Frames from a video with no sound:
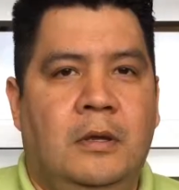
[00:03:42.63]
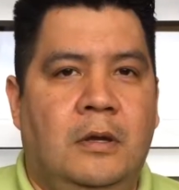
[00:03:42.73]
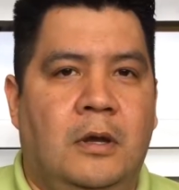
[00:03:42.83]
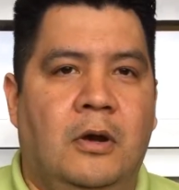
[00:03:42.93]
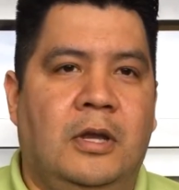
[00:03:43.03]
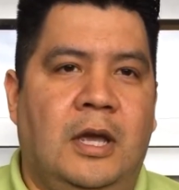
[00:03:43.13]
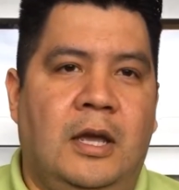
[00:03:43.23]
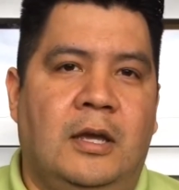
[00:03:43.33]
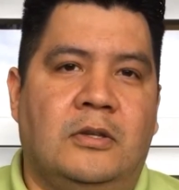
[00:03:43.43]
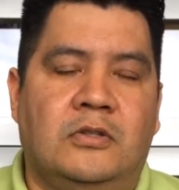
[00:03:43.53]

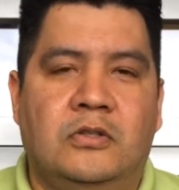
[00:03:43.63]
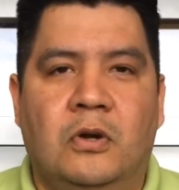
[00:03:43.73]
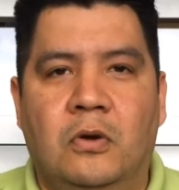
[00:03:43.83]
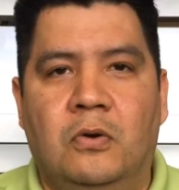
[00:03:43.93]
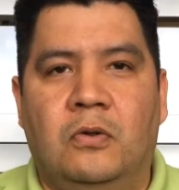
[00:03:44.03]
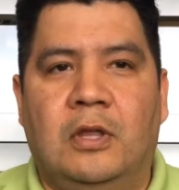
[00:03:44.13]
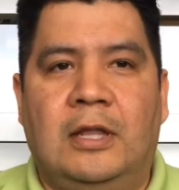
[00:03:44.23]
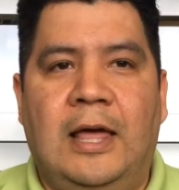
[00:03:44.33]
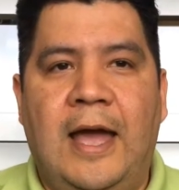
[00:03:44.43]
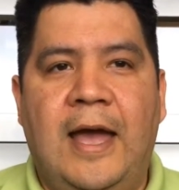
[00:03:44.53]
Okay, so the
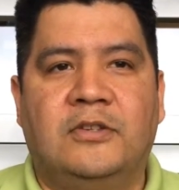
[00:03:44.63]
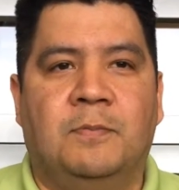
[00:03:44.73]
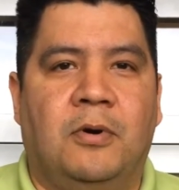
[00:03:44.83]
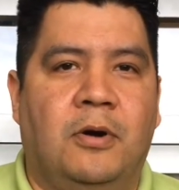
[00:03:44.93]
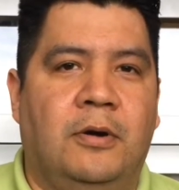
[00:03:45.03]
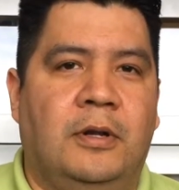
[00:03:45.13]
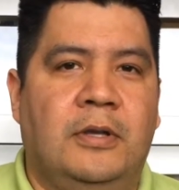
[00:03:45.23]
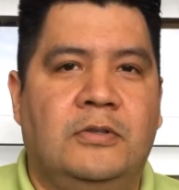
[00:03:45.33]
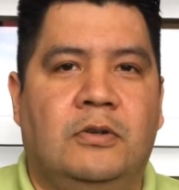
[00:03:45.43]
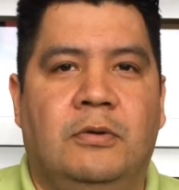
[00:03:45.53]
last part
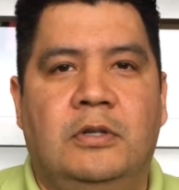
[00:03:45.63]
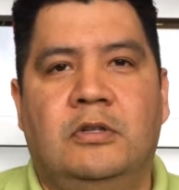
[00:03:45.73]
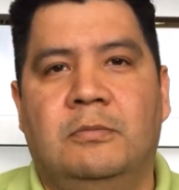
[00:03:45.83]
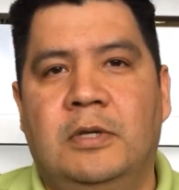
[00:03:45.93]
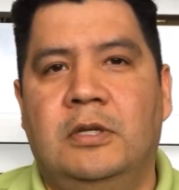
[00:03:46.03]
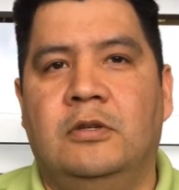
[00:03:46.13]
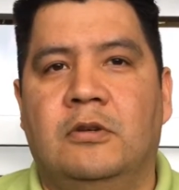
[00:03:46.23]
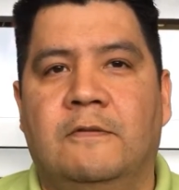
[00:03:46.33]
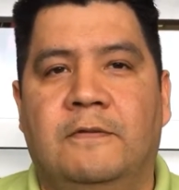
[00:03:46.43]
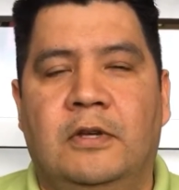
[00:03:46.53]
is going to be
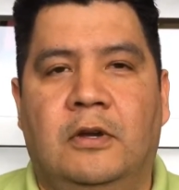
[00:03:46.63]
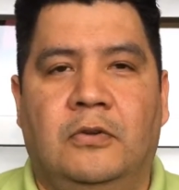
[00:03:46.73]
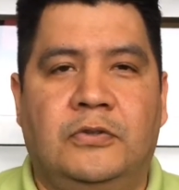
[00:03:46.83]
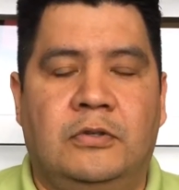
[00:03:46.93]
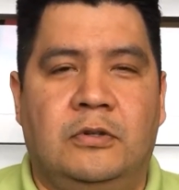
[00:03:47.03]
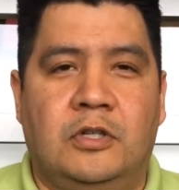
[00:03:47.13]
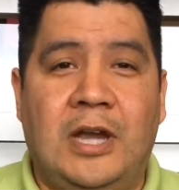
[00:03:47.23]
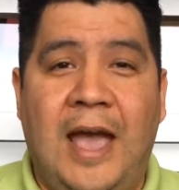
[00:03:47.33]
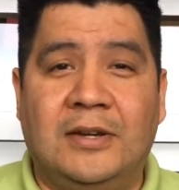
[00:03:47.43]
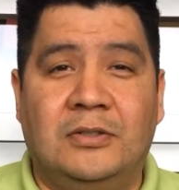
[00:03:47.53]
your vehicle search.
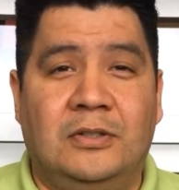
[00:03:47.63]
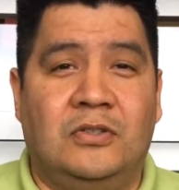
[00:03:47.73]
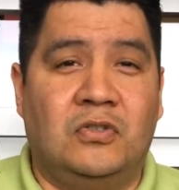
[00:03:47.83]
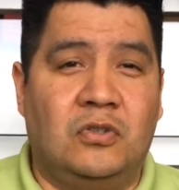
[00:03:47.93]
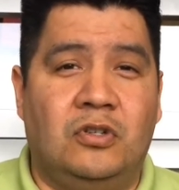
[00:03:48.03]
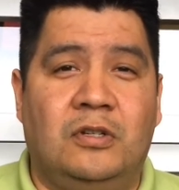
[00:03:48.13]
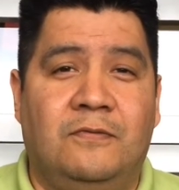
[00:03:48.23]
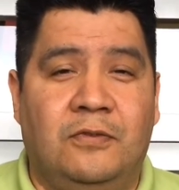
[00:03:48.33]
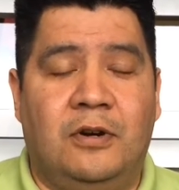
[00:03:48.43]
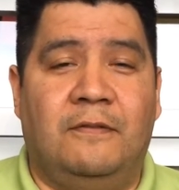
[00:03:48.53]
Actually searching
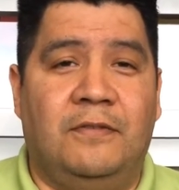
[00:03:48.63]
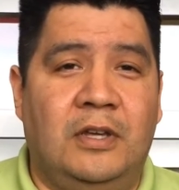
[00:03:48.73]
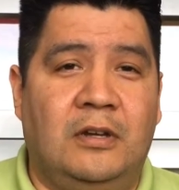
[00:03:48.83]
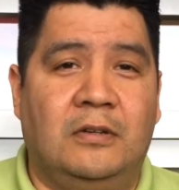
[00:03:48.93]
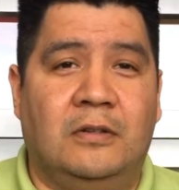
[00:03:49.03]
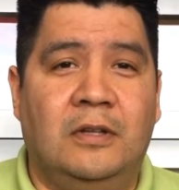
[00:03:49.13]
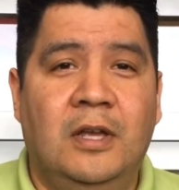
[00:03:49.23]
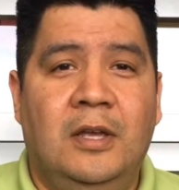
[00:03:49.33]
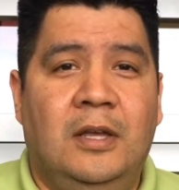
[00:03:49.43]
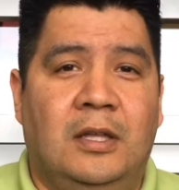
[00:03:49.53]
for a vehicle
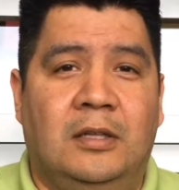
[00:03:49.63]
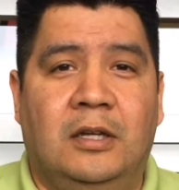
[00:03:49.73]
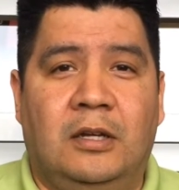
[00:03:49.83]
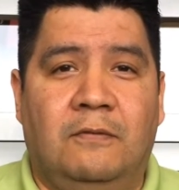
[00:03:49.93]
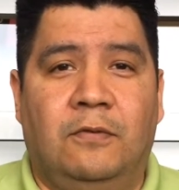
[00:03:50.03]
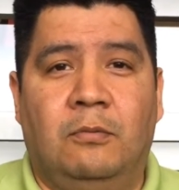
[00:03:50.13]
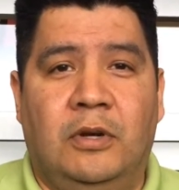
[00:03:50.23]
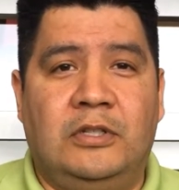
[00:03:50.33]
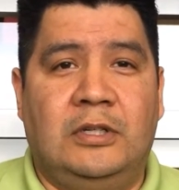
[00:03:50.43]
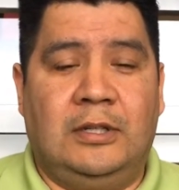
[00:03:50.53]
and looking for
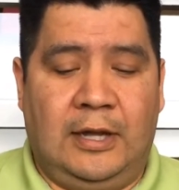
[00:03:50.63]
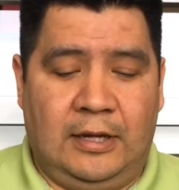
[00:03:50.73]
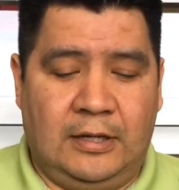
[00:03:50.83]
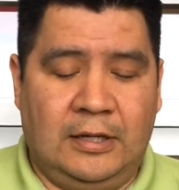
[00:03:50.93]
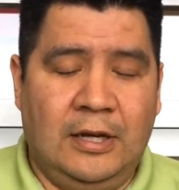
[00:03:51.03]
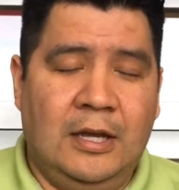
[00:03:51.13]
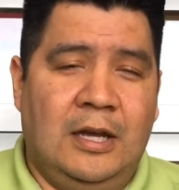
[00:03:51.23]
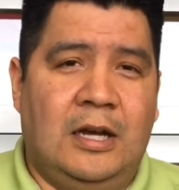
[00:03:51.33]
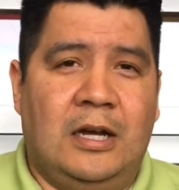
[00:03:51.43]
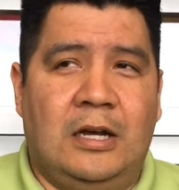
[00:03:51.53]
what you like.
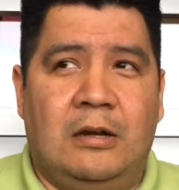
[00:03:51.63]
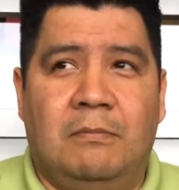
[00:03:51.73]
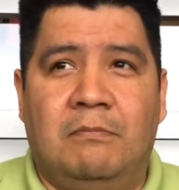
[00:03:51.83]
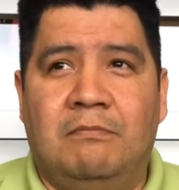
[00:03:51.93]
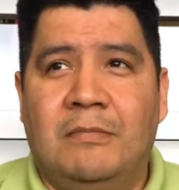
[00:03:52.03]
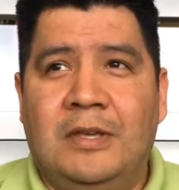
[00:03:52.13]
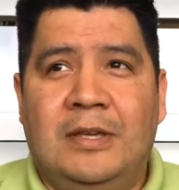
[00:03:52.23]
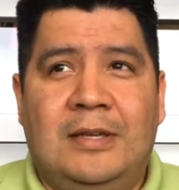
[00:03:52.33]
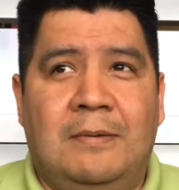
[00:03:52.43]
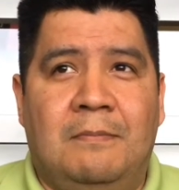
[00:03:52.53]

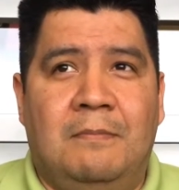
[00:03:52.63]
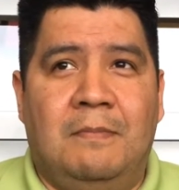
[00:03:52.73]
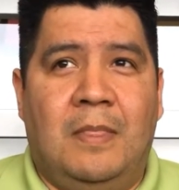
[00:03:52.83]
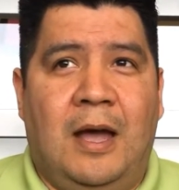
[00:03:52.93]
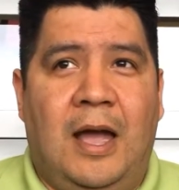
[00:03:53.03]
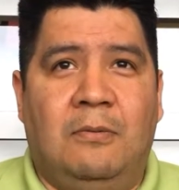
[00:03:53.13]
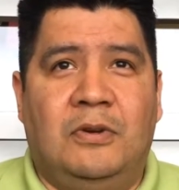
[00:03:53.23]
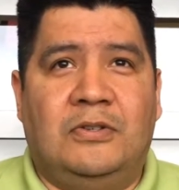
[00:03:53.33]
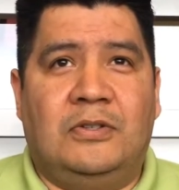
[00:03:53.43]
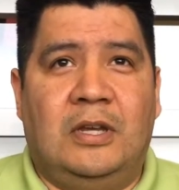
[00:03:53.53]
I
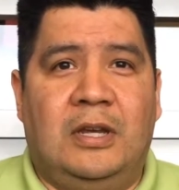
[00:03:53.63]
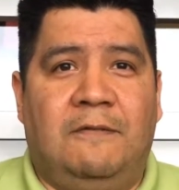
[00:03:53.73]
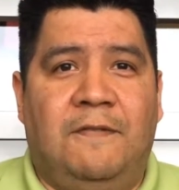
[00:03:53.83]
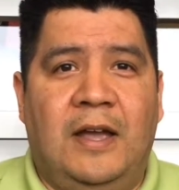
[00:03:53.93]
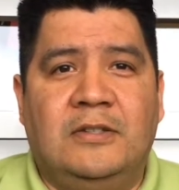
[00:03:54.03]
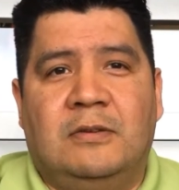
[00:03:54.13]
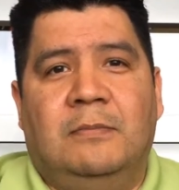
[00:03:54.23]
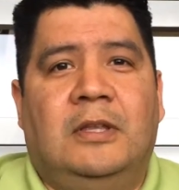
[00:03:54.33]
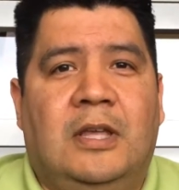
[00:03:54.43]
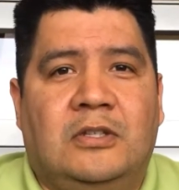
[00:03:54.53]
would say find
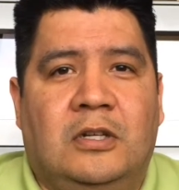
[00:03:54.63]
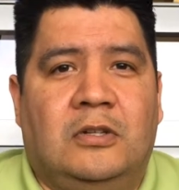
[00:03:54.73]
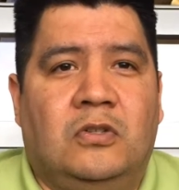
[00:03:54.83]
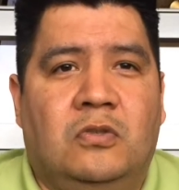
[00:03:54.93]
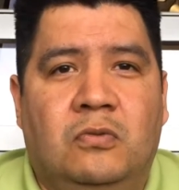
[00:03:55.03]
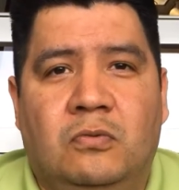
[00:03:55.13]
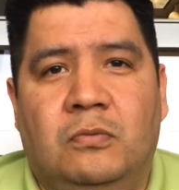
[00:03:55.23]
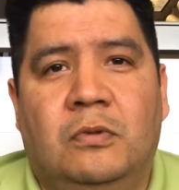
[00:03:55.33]
something that's going to suit